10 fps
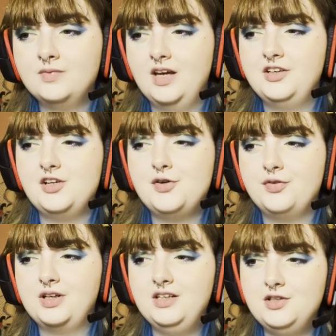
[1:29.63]
vest. How dare you
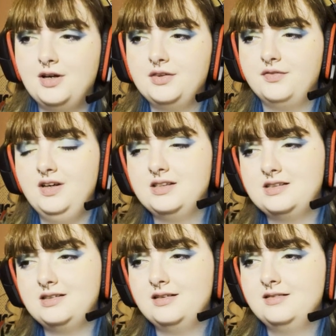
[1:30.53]
forget you got the vest? So I was,
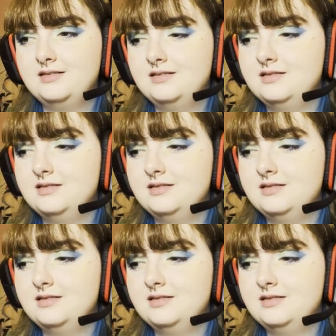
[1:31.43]
I'm still sweaty.